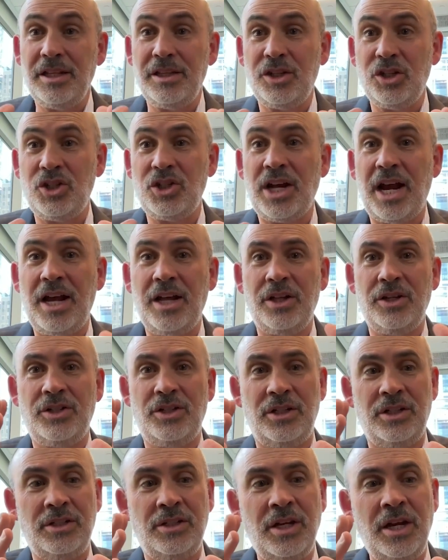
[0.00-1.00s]
I think the
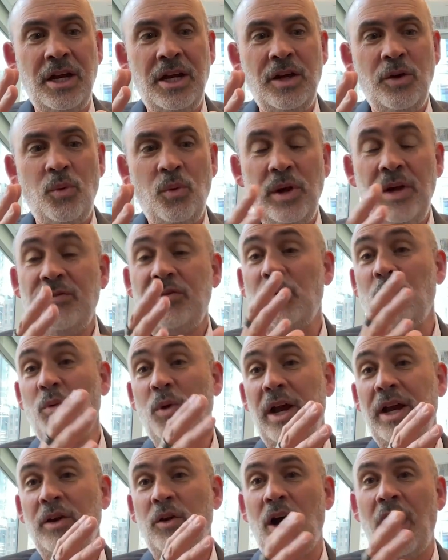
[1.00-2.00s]
challenge is, we have to
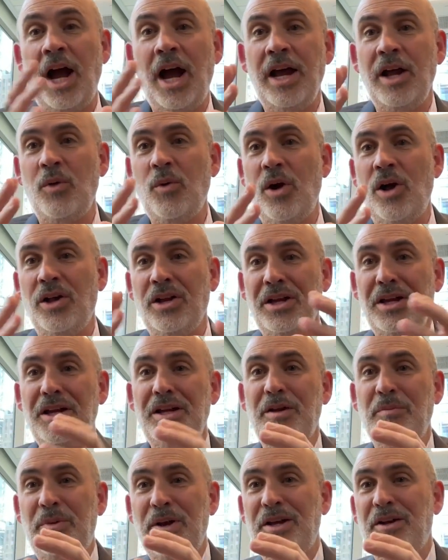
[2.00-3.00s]
write high quality
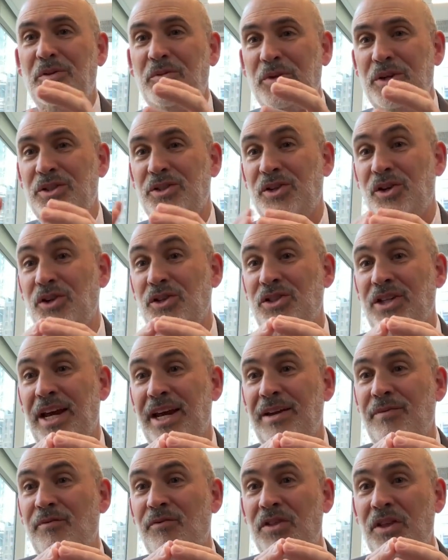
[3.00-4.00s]
independent
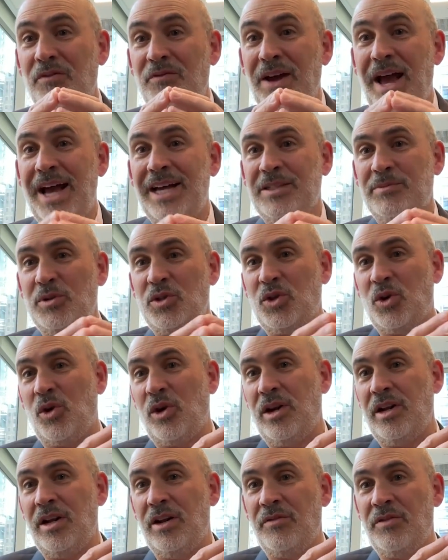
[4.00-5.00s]
research, and the vast
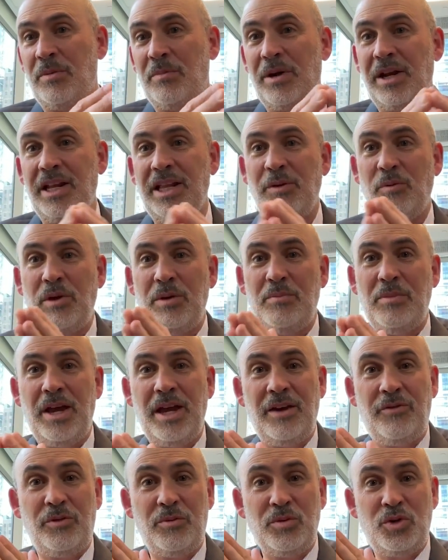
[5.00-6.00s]
majority of the money that we
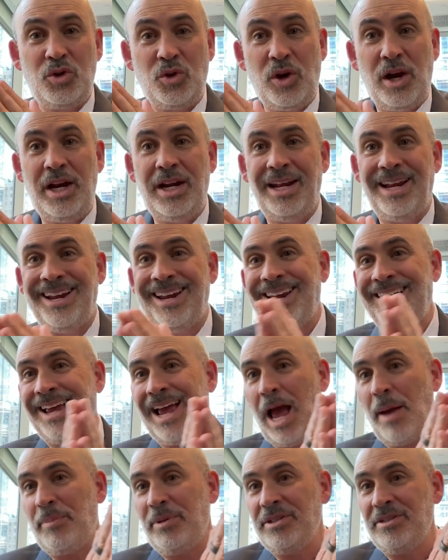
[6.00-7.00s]
make from trading
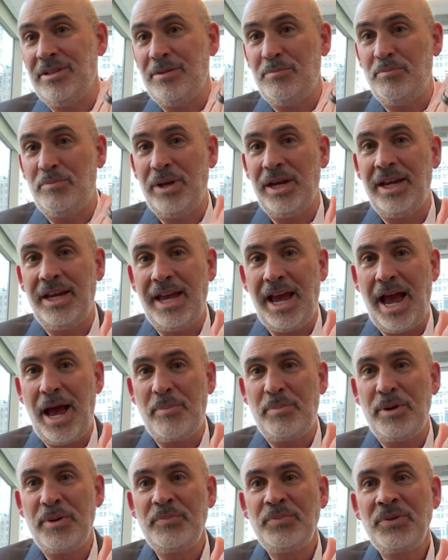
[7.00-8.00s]
happens in big
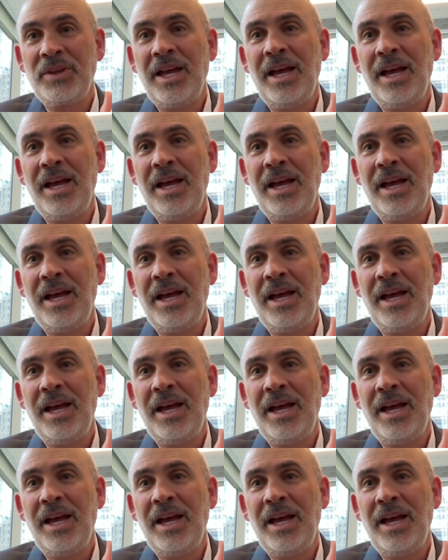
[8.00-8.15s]
cap.